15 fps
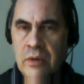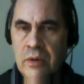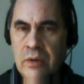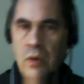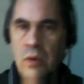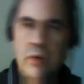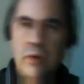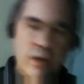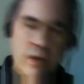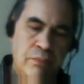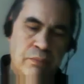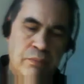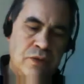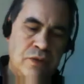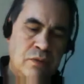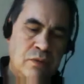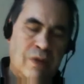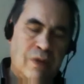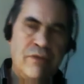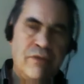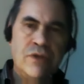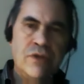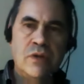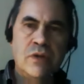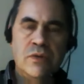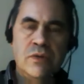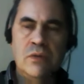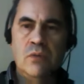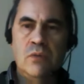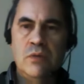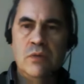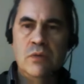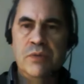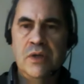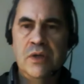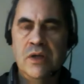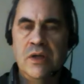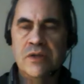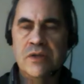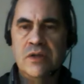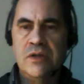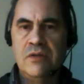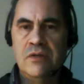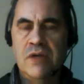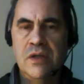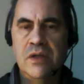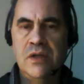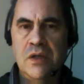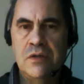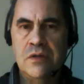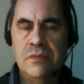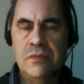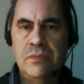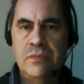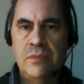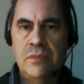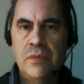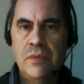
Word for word: already by you having chosen what particular sets of ideas. Yeah.